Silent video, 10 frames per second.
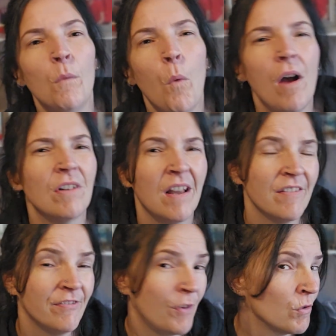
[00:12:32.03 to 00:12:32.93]

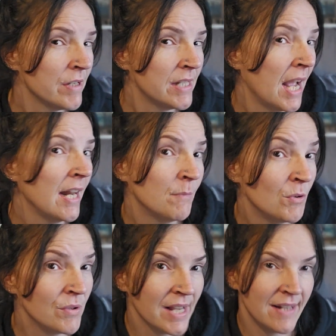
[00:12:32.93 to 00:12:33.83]
wildlife, forest
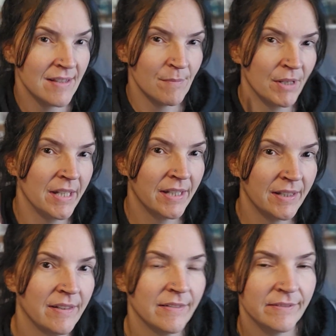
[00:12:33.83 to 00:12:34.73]
animals, hence my
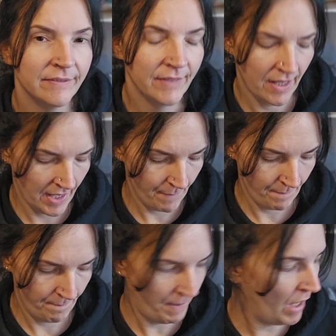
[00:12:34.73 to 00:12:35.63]

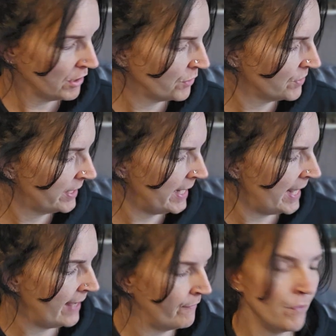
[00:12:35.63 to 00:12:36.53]
partial
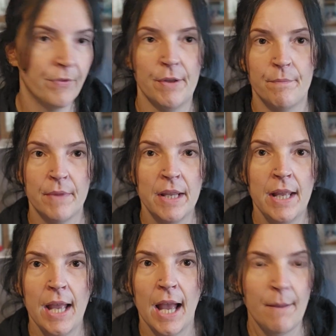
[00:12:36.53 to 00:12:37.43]
sleeve of them.
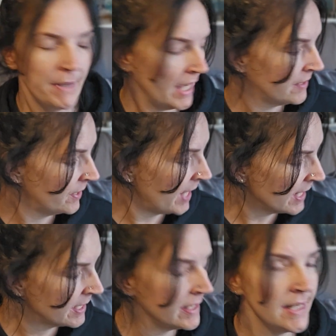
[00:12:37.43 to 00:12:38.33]
But yeah, so
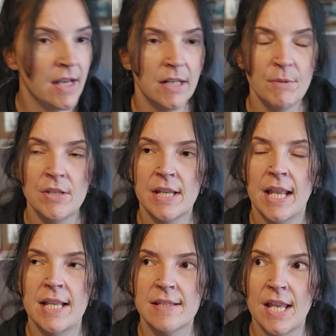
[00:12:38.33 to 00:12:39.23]
that is the yarn I'm using.
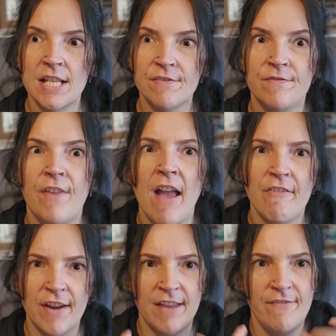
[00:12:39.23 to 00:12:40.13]
It's
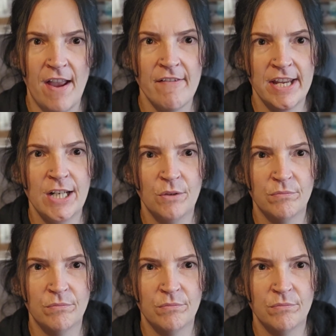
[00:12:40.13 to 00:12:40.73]
very, very